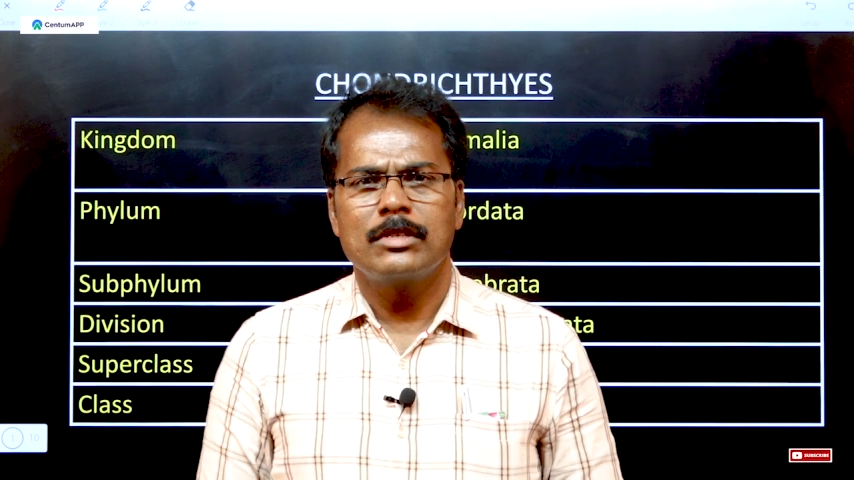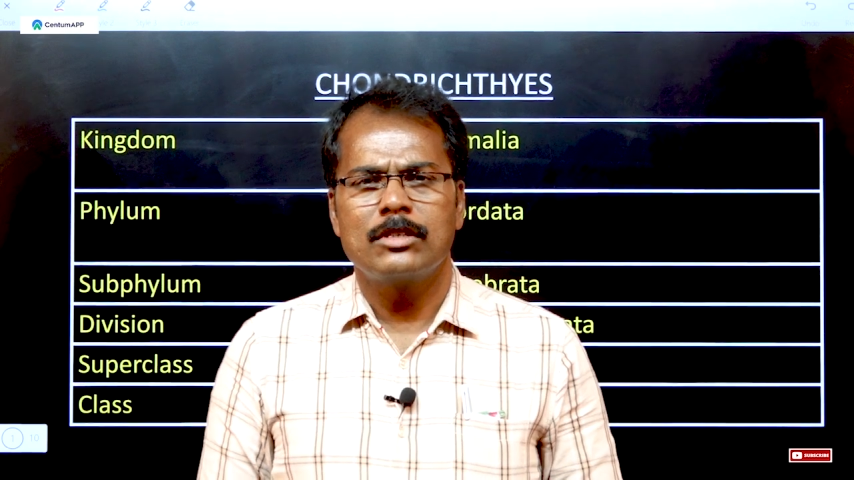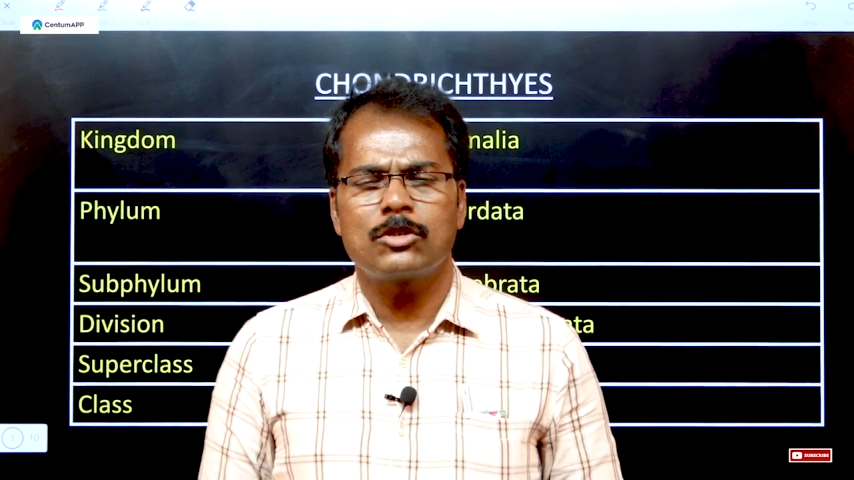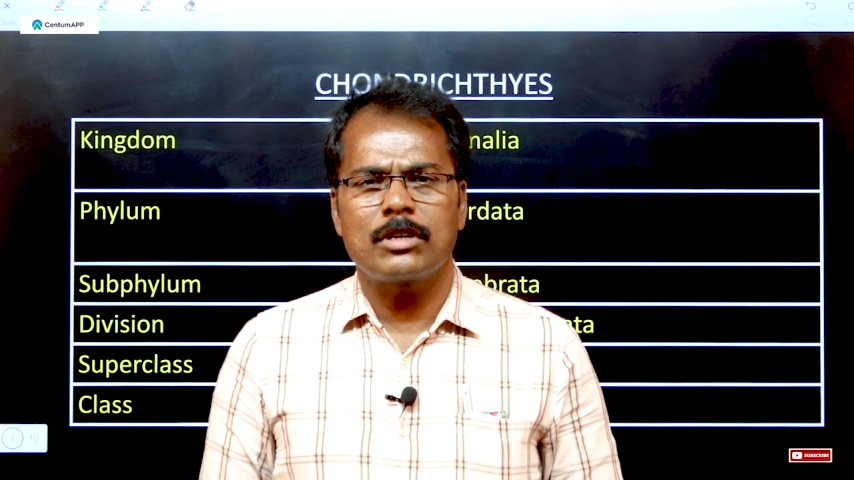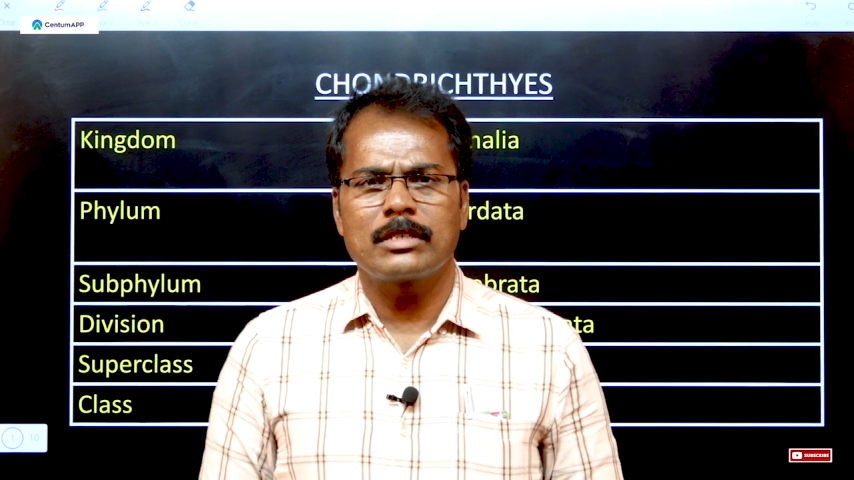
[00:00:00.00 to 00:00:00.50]

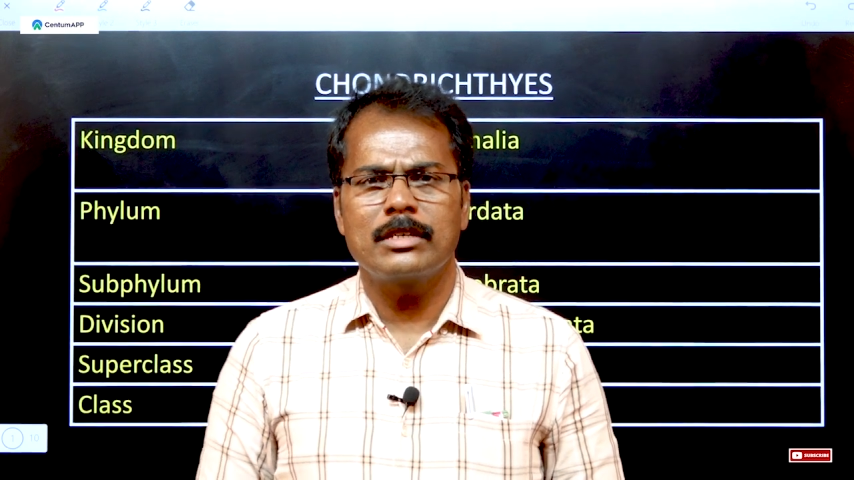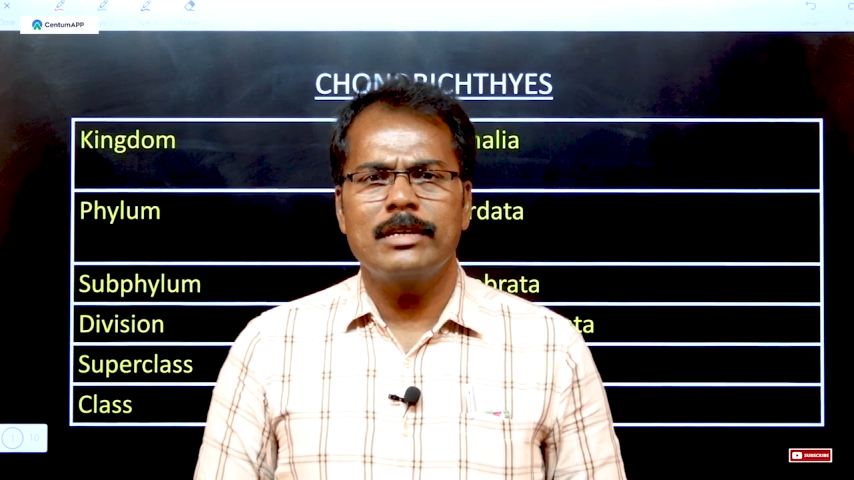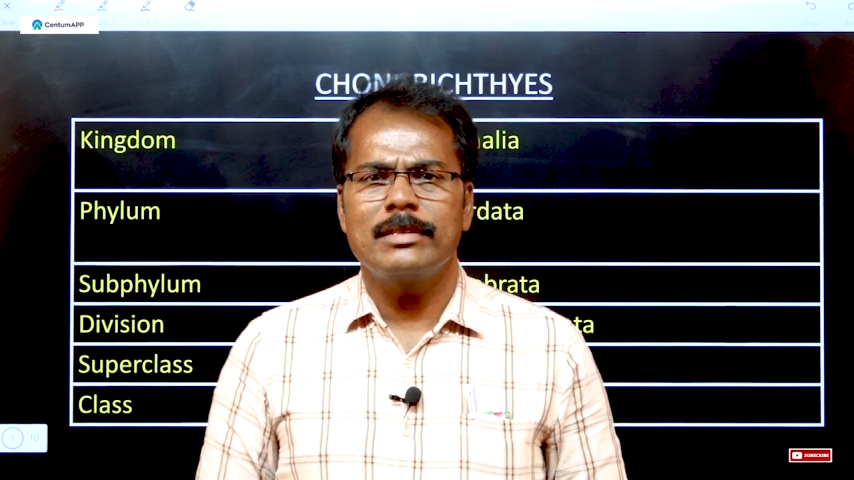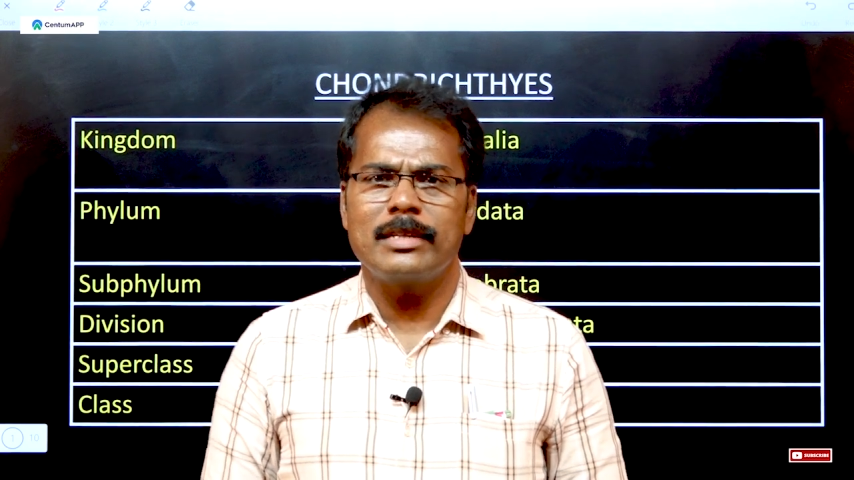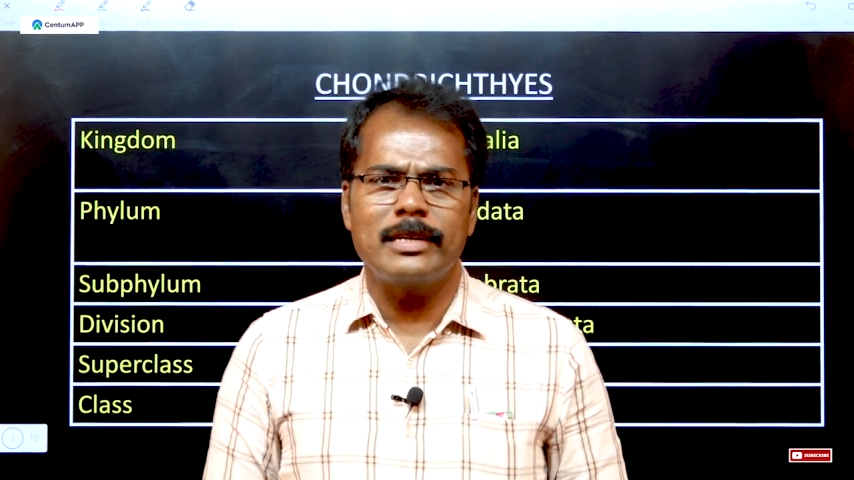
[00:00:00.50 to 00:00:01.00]

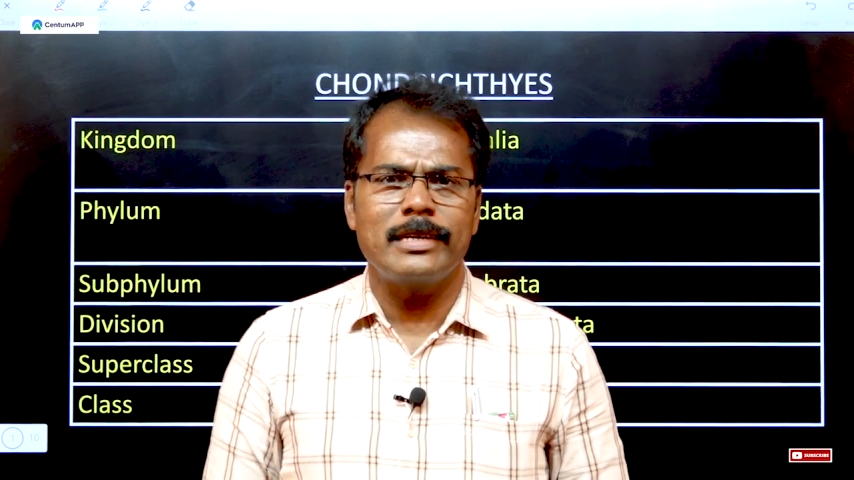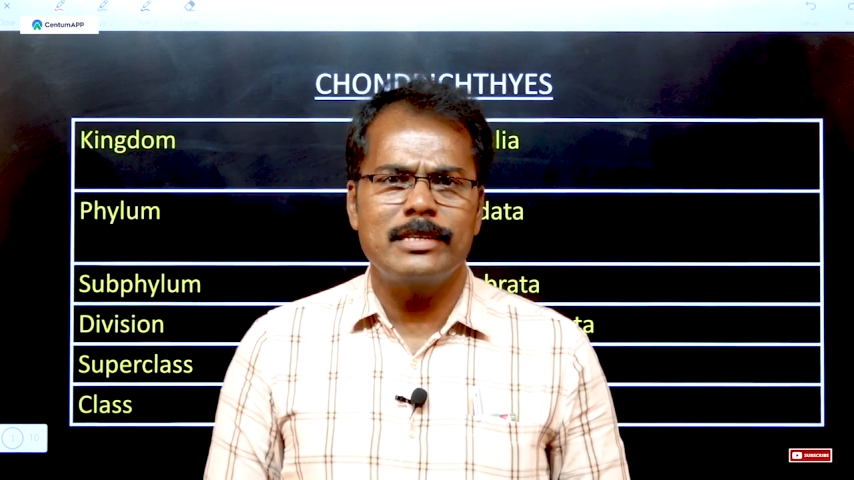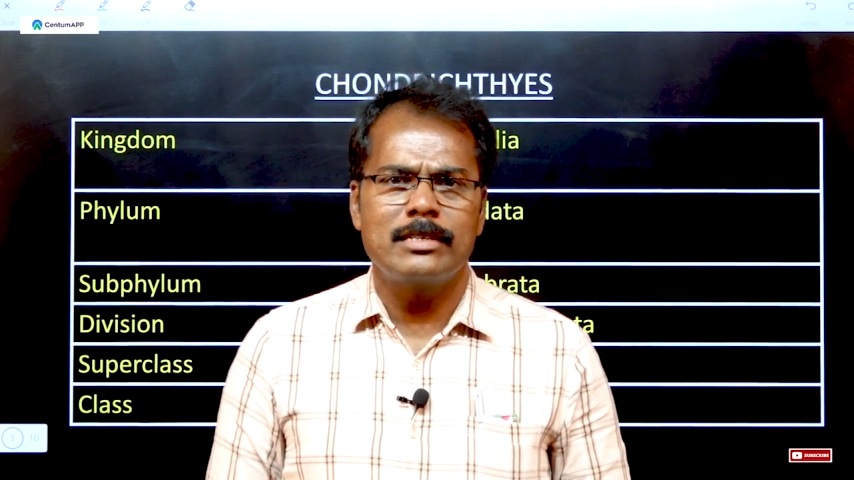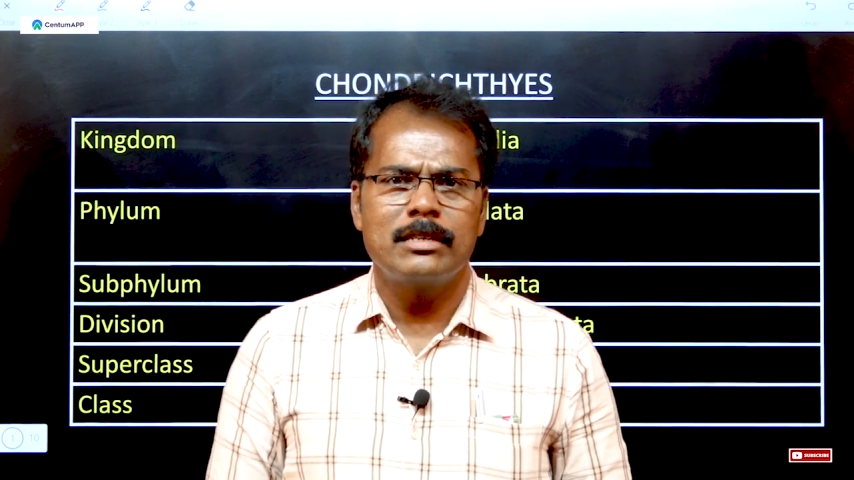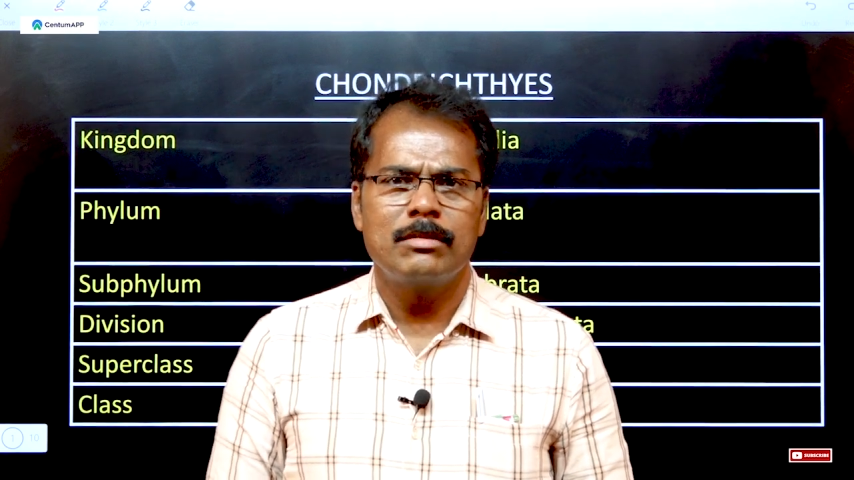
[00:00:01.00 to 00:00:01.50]
structure, that
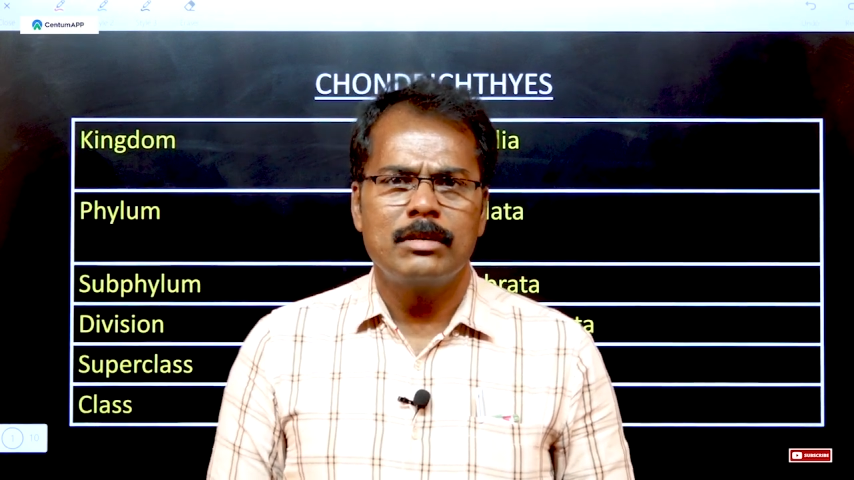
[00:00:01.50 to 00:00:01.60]
is